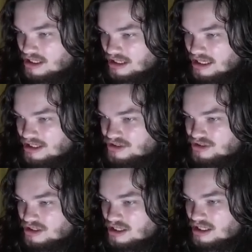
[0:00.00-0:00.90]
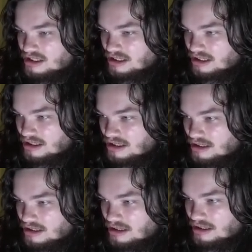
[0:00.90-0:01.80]
against
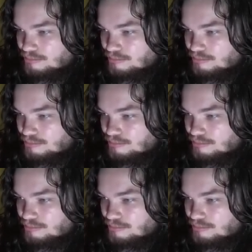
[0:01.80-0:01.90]
uh,